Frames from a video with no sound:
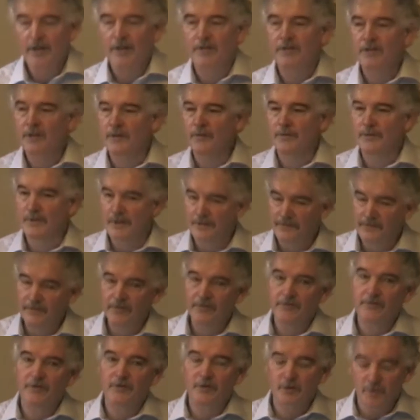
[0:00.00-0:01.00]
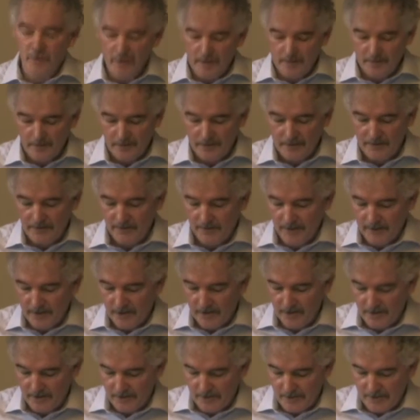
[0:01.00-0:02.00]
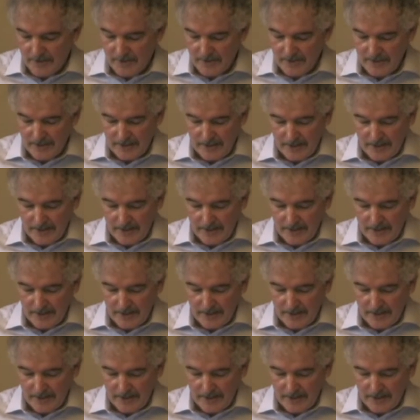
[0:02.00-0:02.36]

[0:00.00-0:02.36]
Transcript: and so different treatment regimes